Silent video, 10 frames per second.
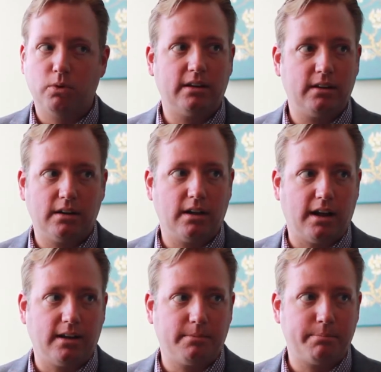when
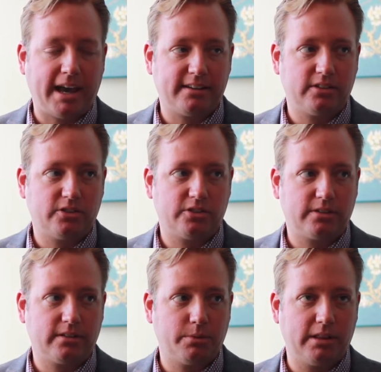the
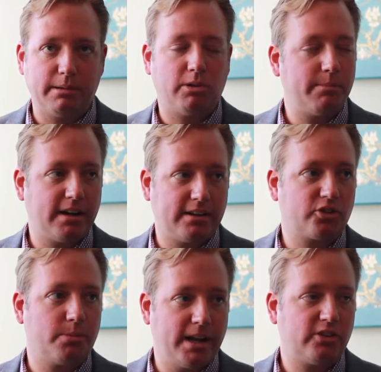Employment
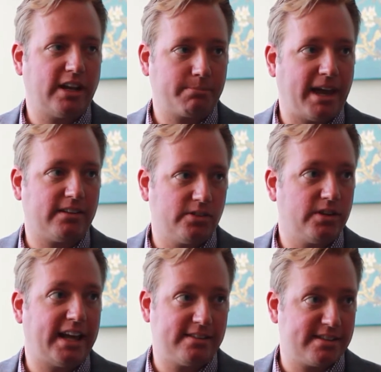Non-Discrimination Act passed the
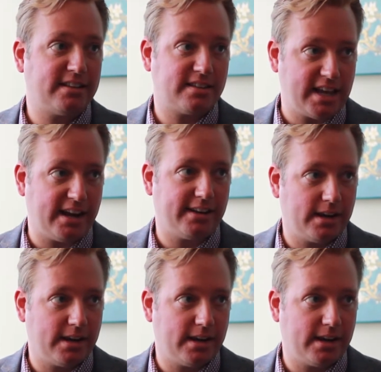United States Senate,